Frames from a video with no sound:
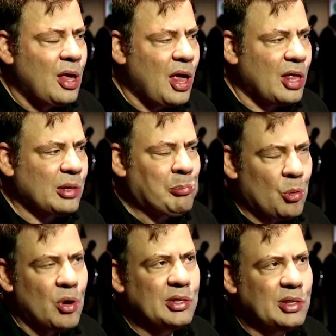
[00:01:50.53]
And the
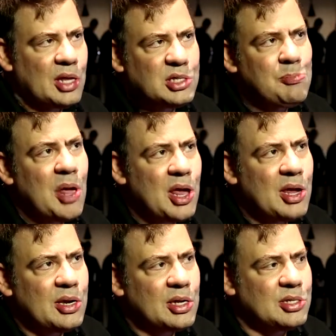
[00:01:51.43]
point that's
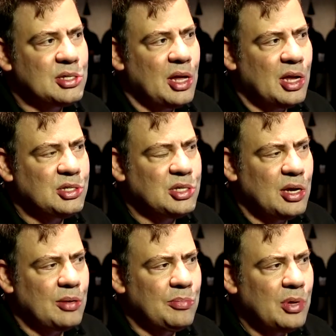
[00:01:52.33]
made is that
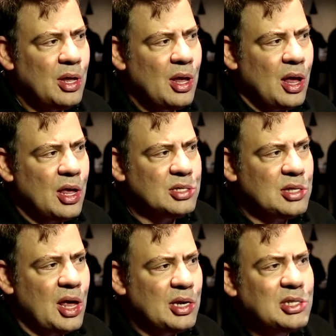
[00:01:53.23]

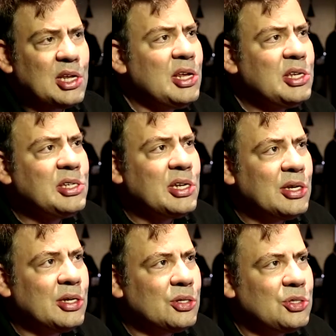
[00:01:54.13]
it's
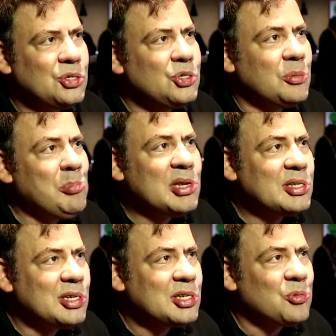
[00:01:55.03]
easy to do
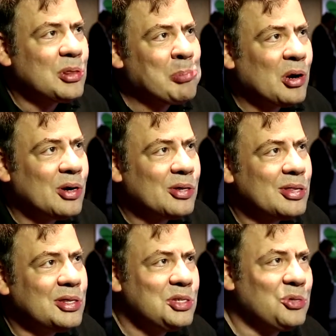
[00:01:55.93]
business with
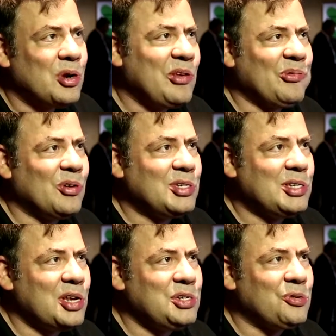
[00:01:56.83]
Perth in the 21st
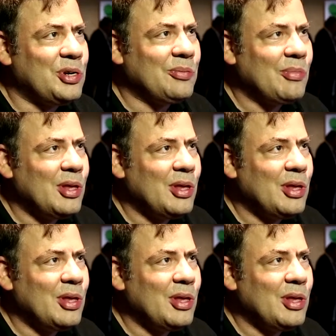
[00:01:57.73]
century,